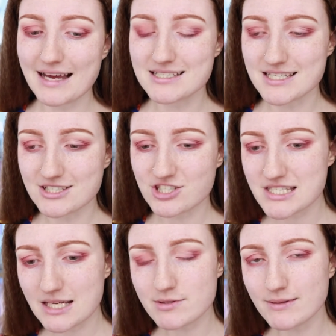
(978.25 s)
and it
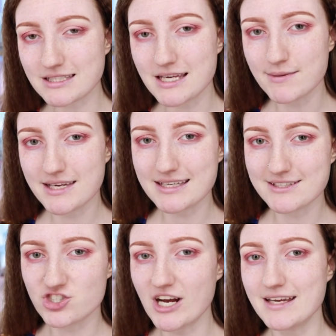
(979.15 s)
just seems a bit gimmicky
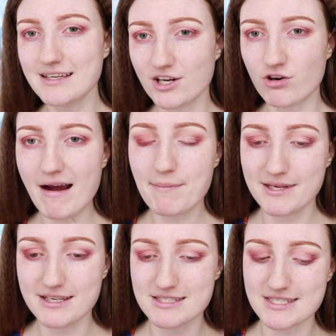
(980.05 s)
to chuck in a
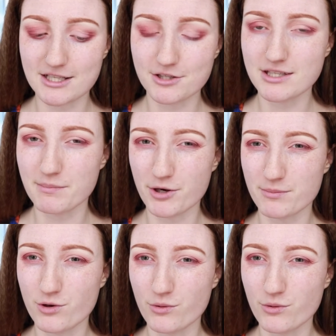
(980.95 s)
crappy concealer in the bottom